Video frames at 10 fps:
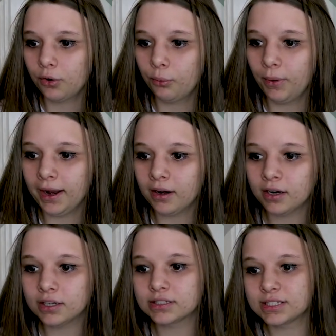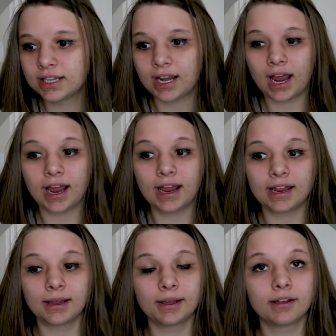where did
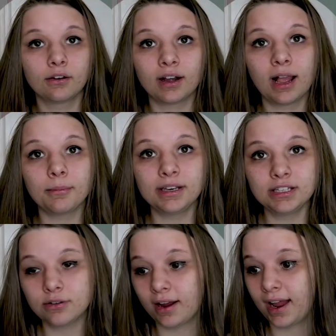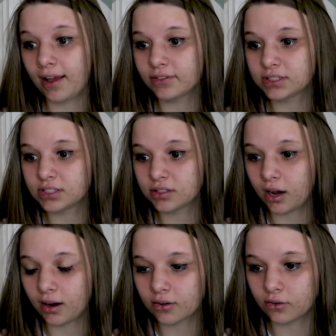I, or how many do I have in
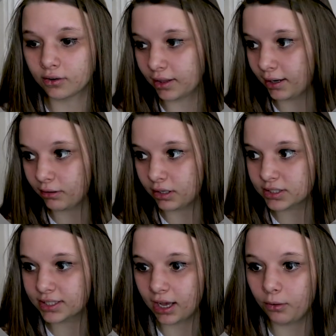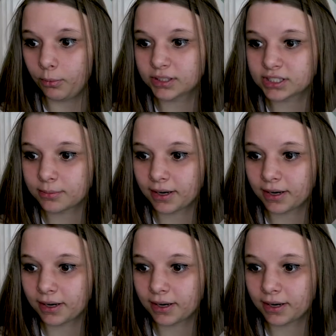stock or that I want to sell? What's the